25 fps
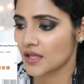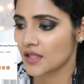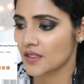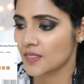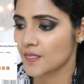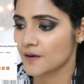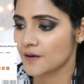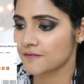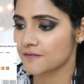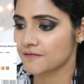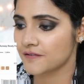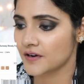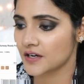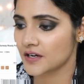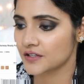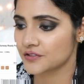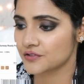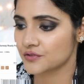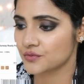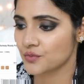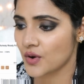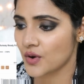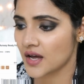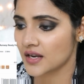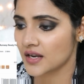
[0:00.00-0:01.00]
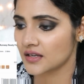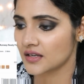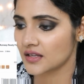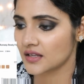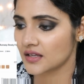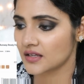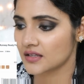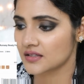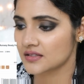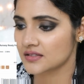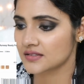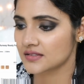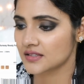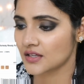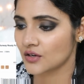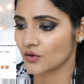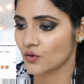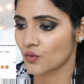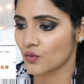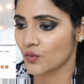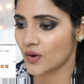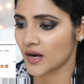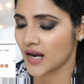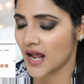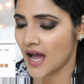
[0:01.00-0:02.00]
The first one is
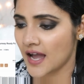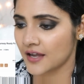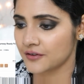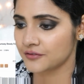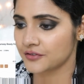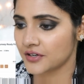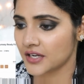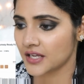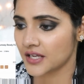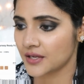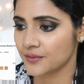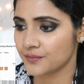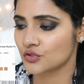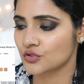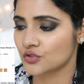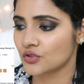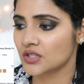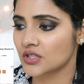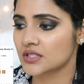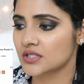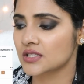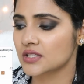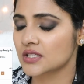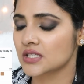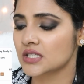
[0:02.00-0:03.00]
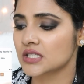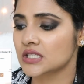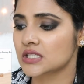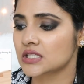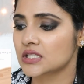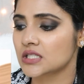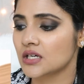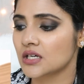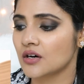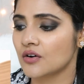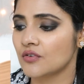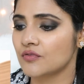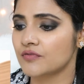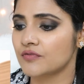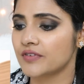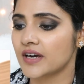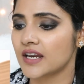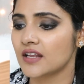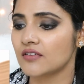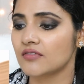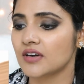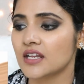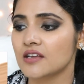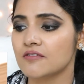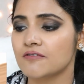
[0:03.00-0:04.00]
01 Ivory. So this is a
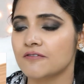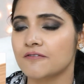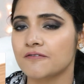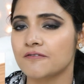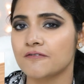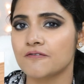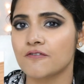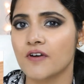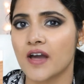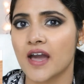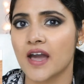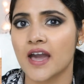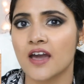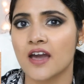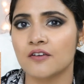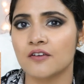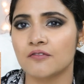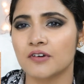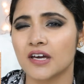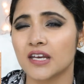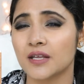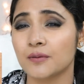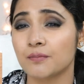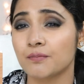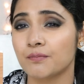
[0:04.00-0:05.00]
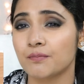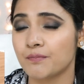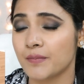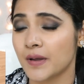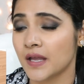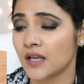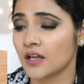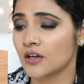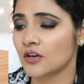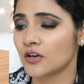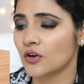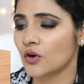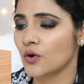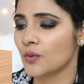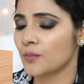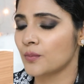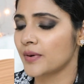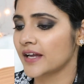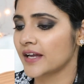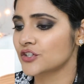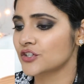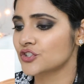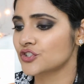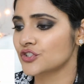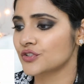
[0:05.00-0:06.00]
very, very fair, very pink
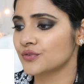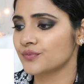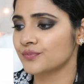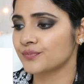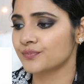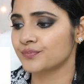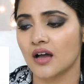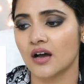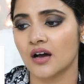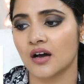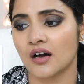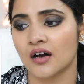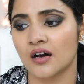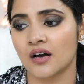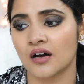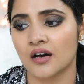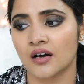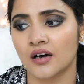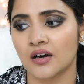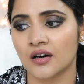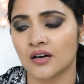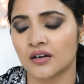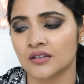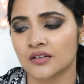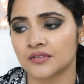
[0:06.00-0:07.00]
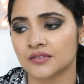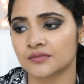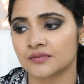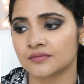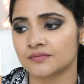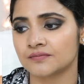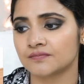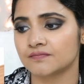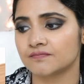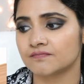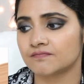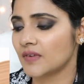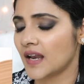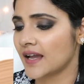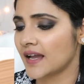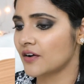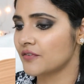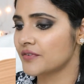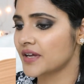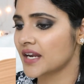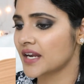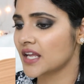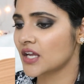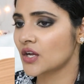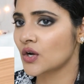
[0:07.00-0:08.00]
complexion, um, like
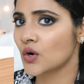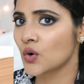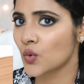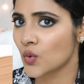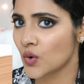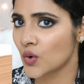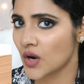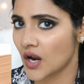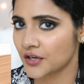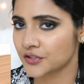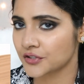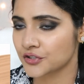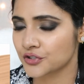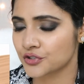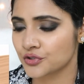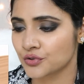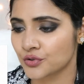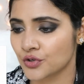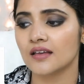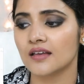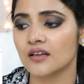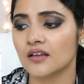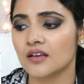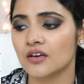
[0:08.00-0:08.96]
a very cool undertone.